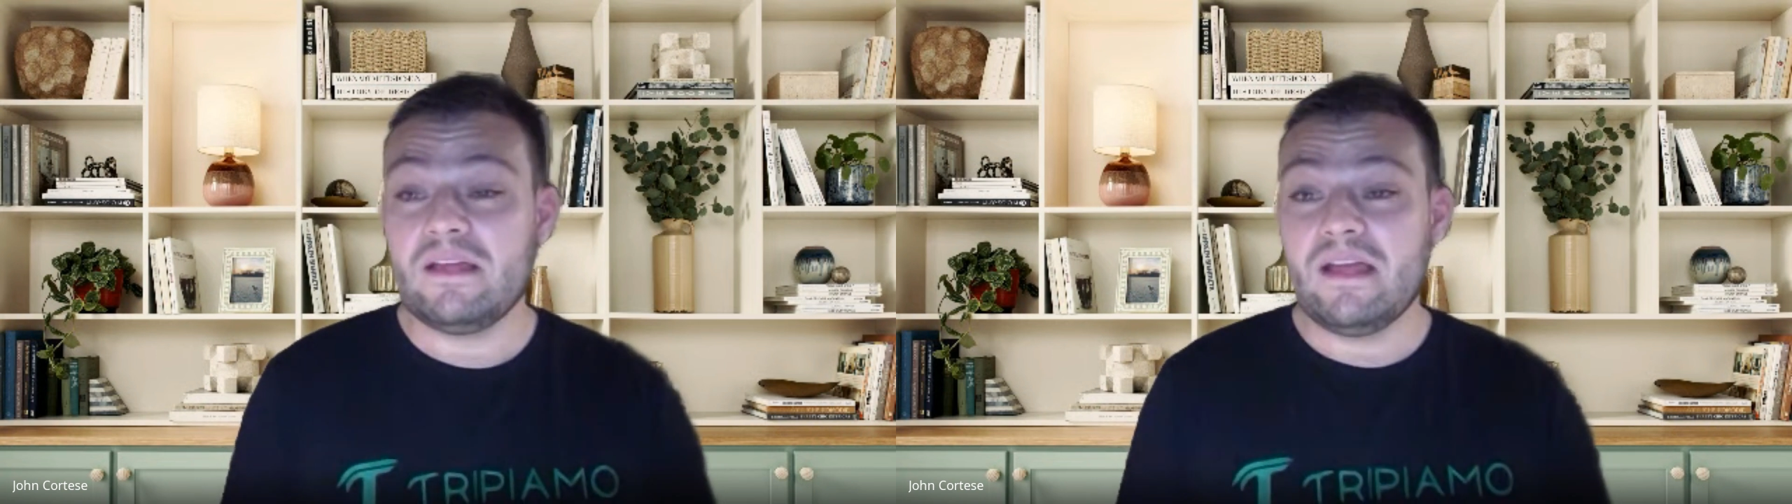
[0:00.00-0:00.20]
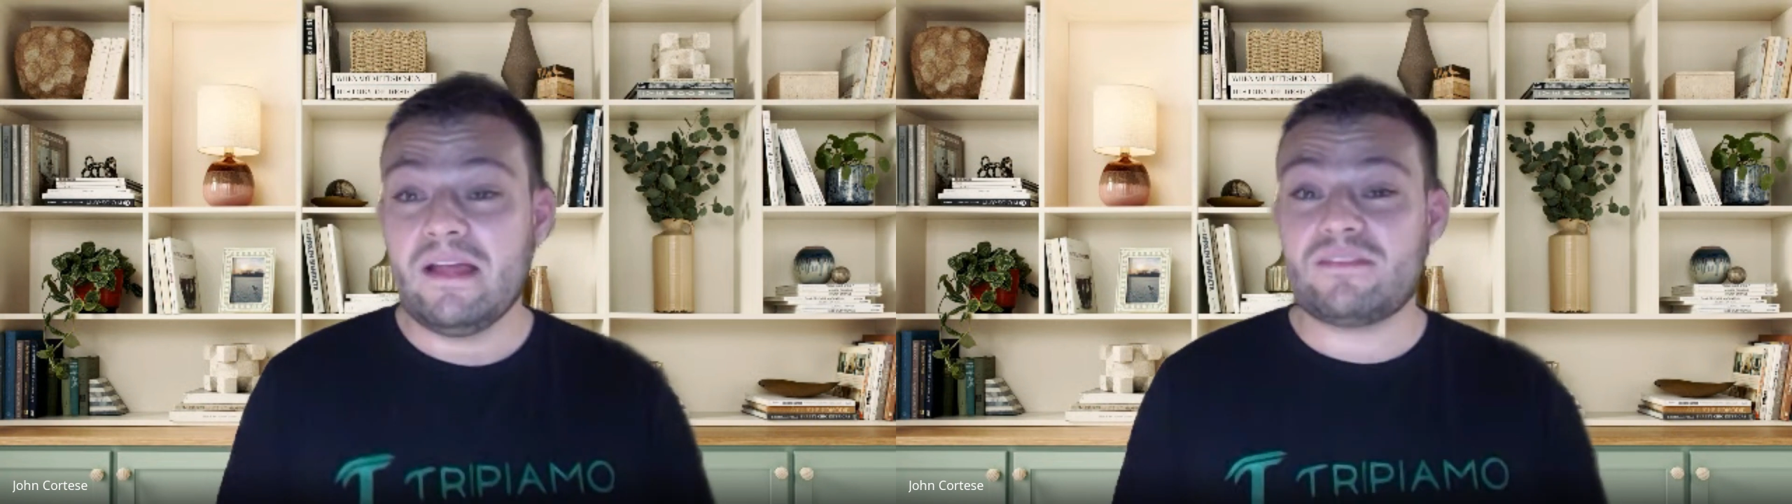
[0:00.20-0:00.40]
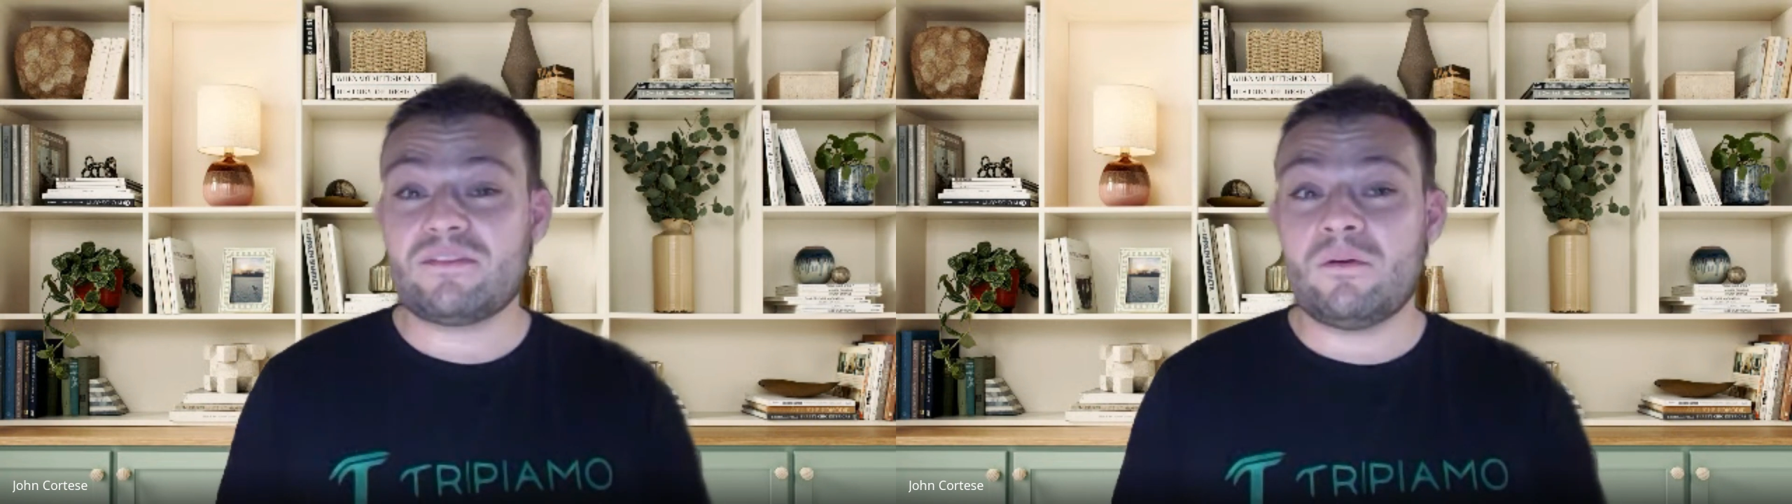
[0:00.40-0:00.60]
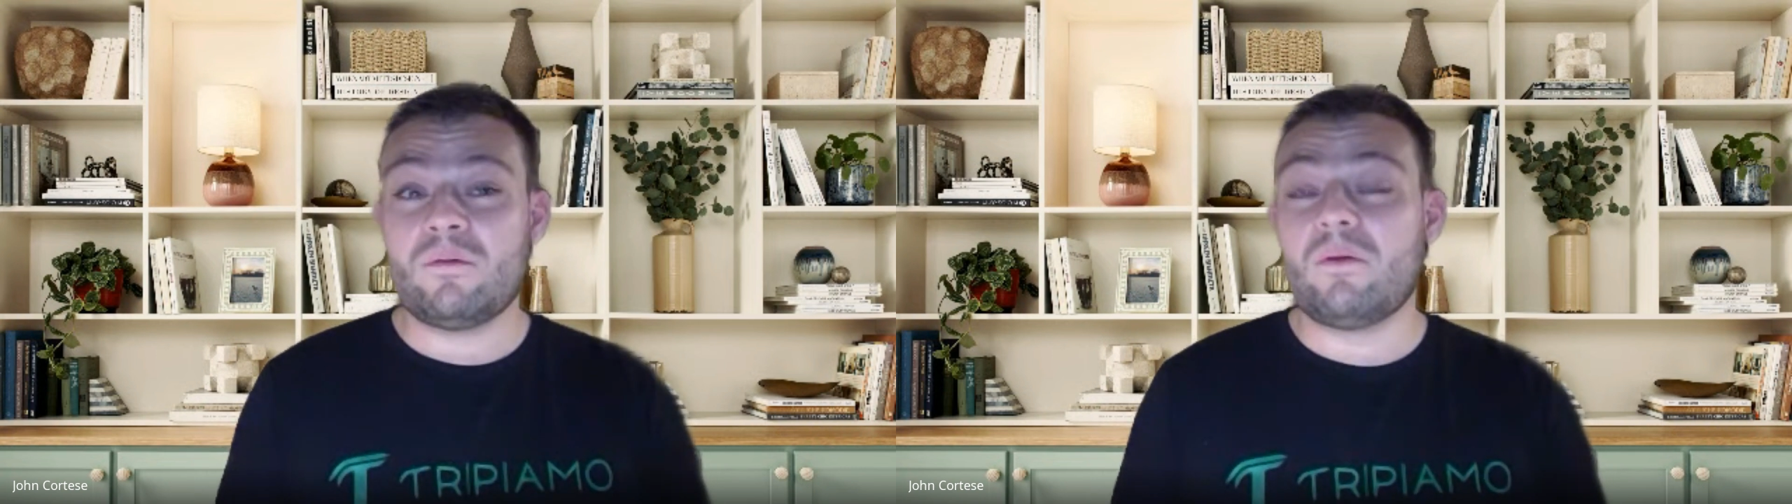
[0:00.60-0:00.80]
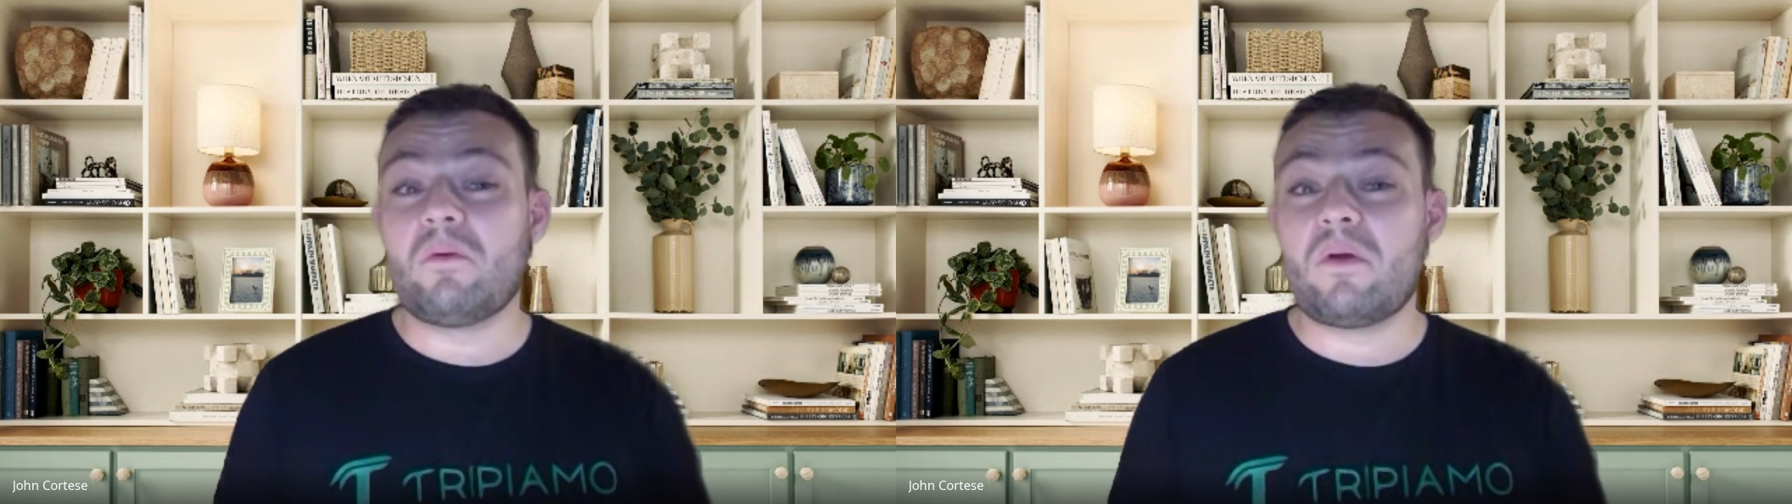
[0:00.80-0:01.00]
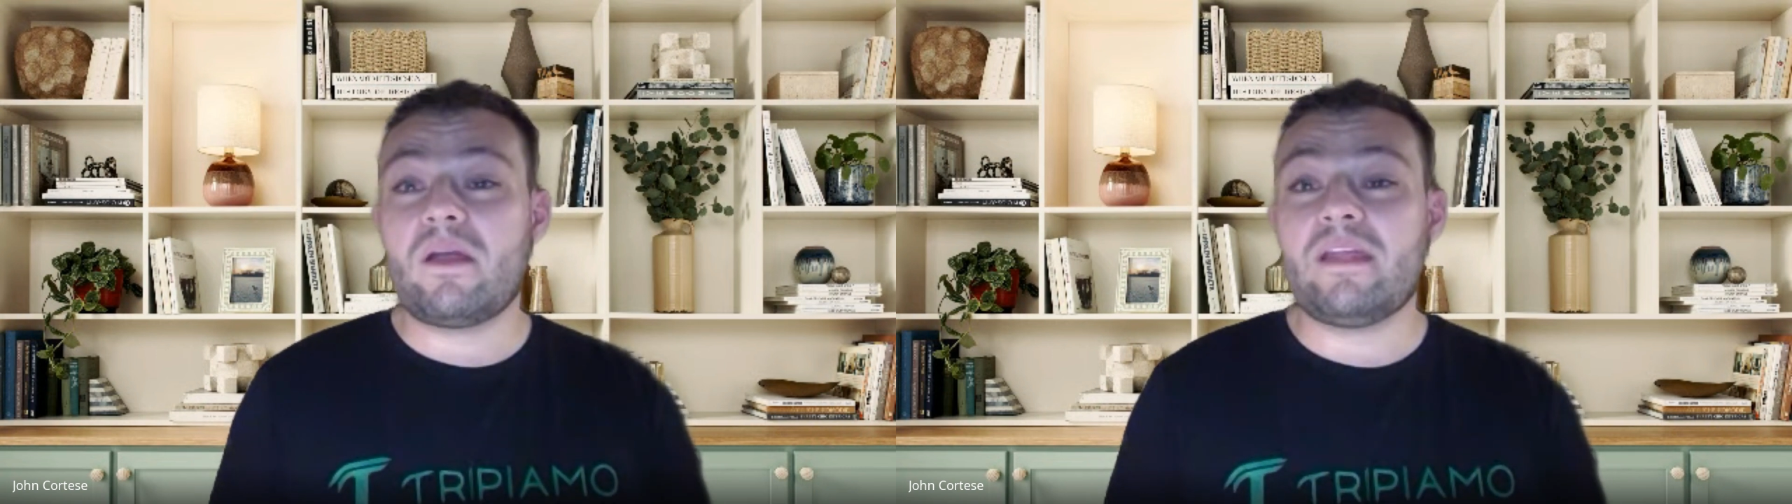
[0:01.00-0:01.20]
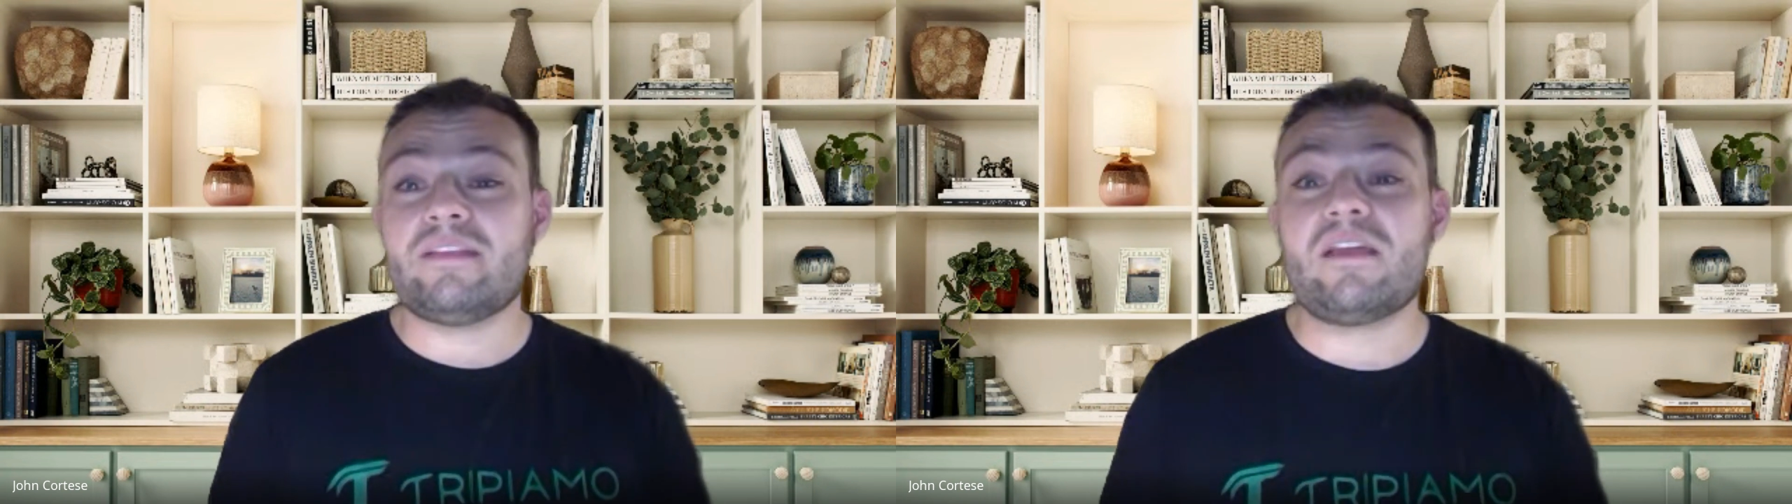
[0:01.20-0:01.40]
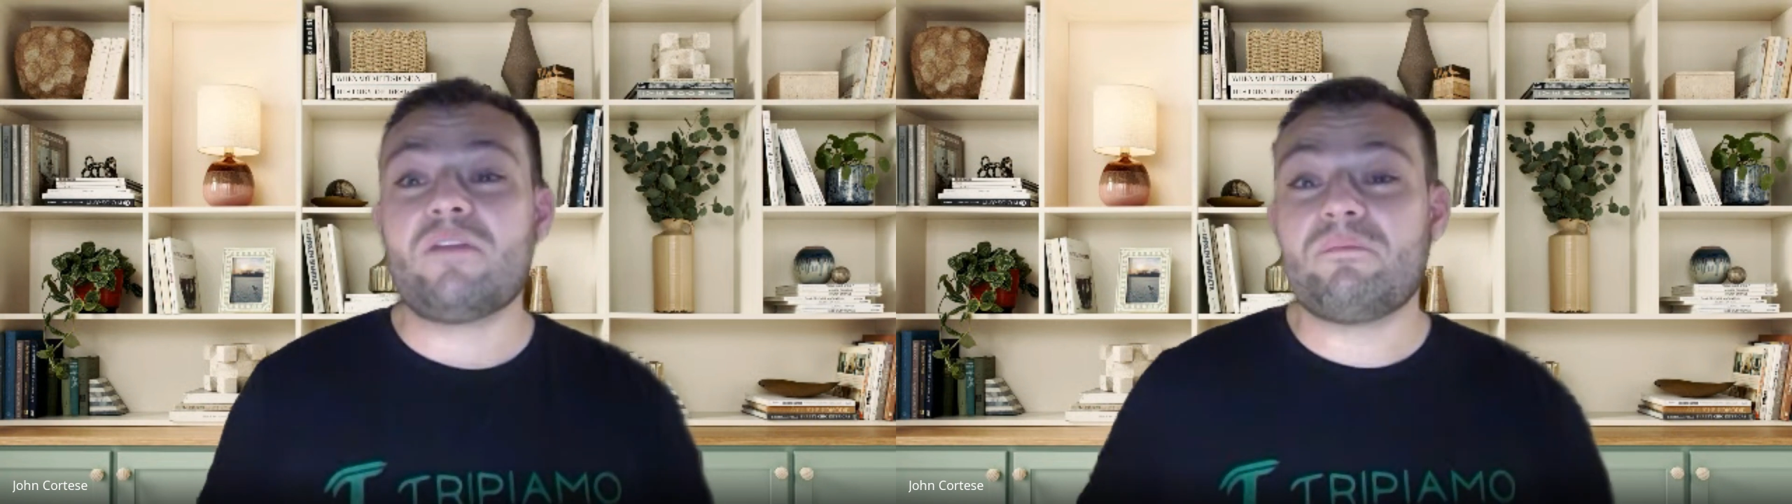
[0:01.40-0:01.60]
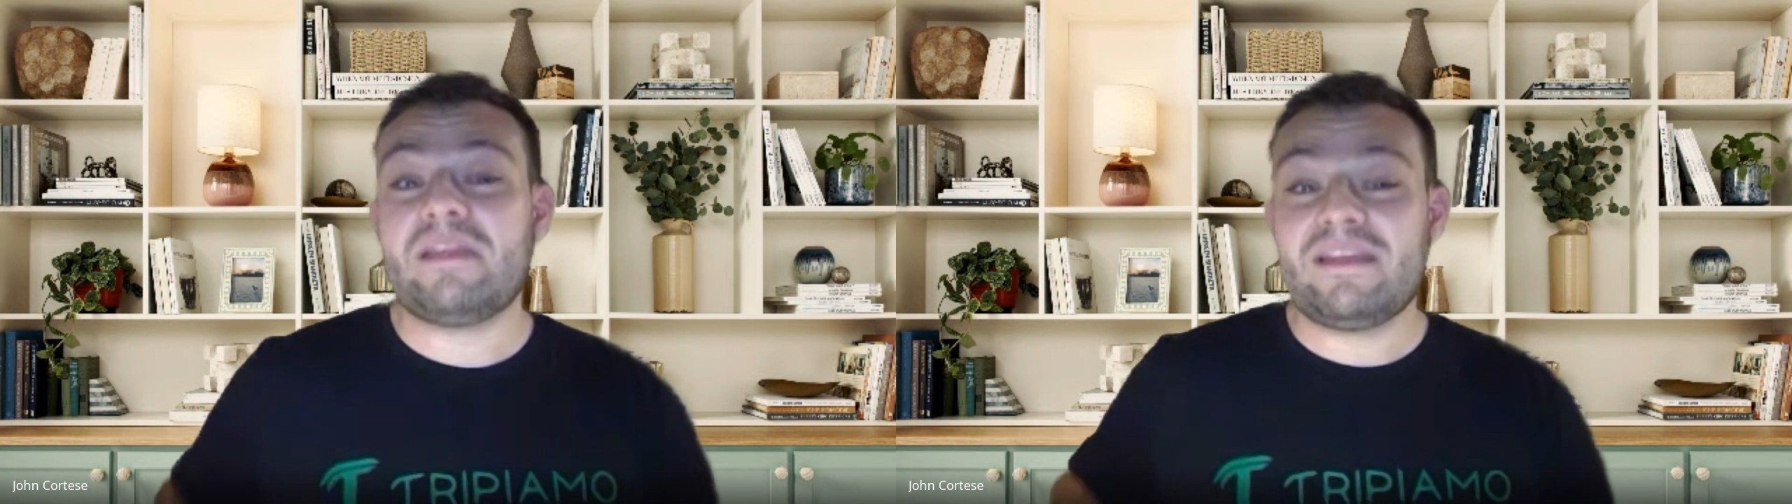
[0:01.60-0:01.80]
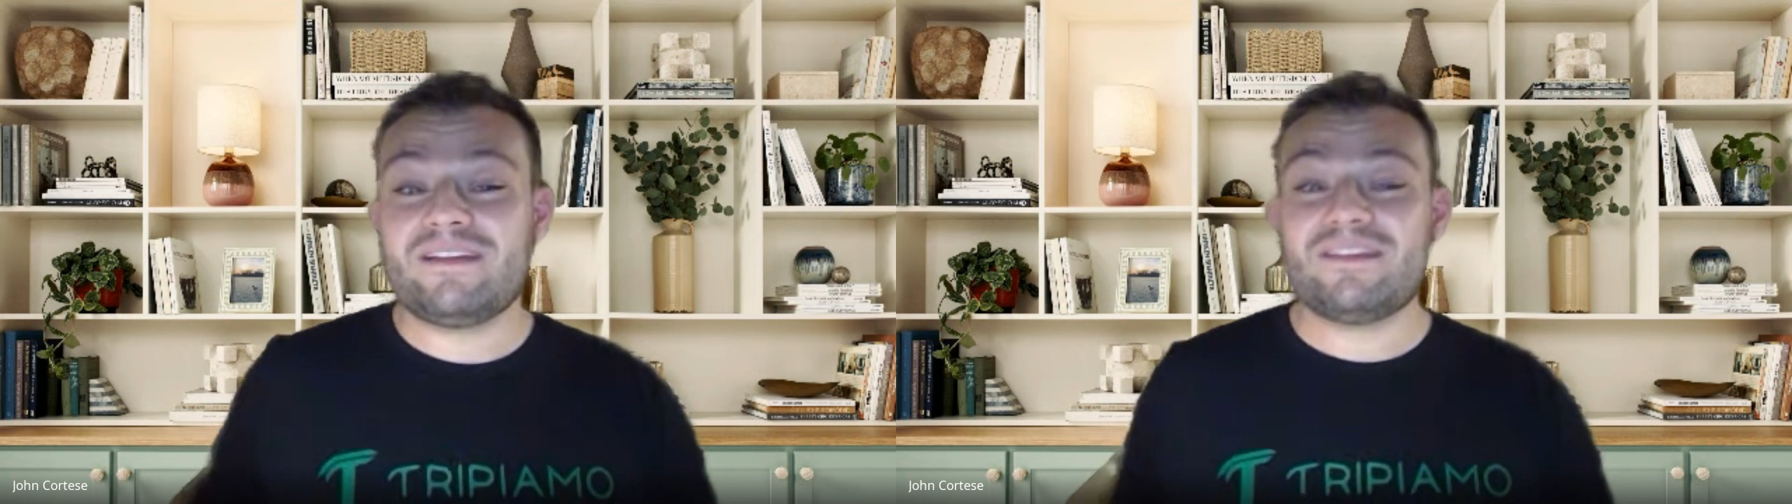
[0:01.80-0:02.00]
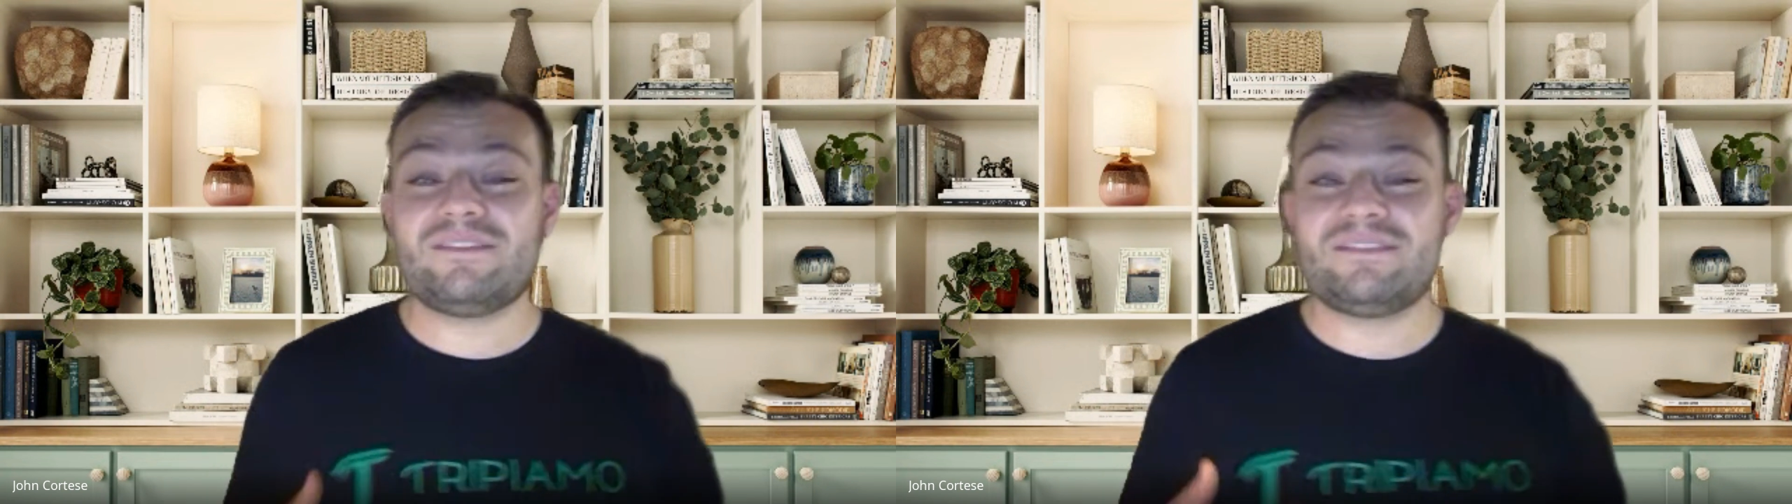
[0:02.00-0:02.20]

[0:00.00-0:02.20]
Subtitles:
And so instead of me